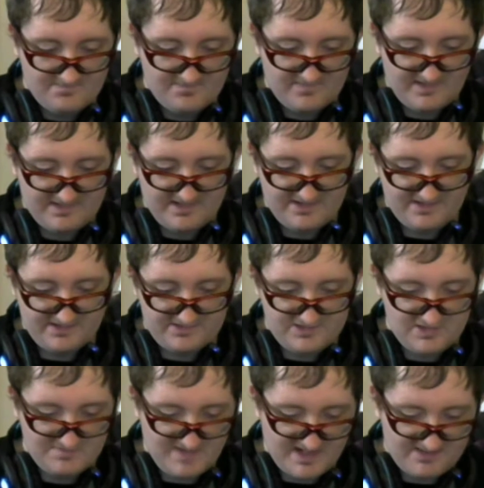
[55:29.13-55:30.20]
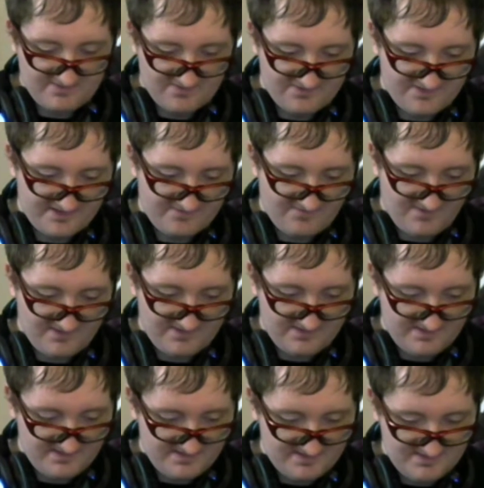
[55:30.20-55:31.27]
It has like 2 manuals, like
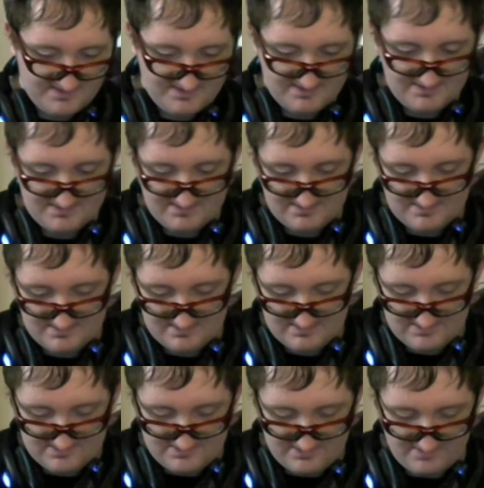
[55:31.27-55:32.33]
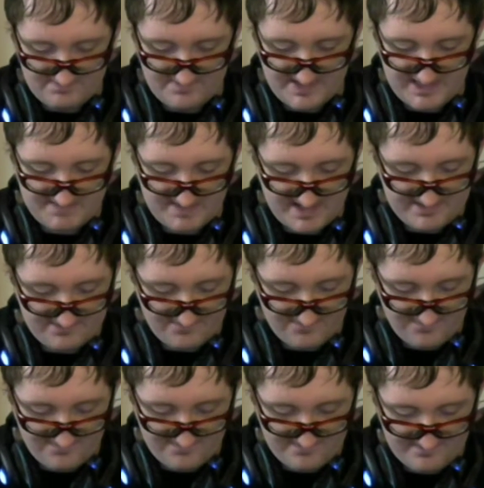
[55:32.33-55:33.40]
one sort of mini
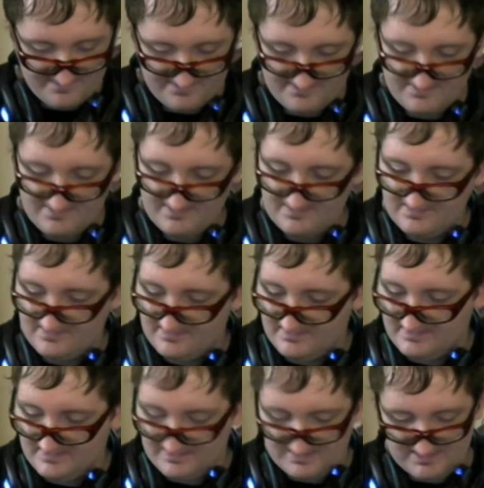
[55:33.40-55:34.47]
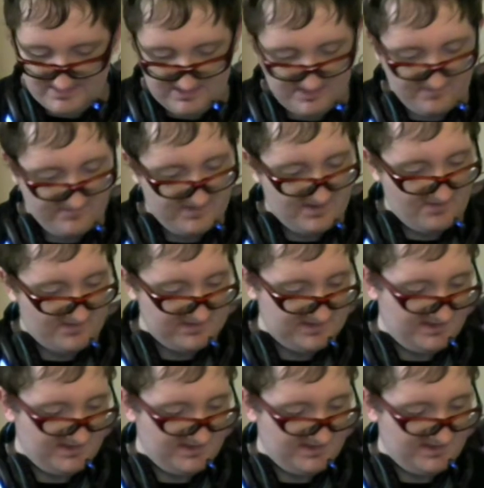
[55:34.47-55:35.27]
manual. Don't even know what.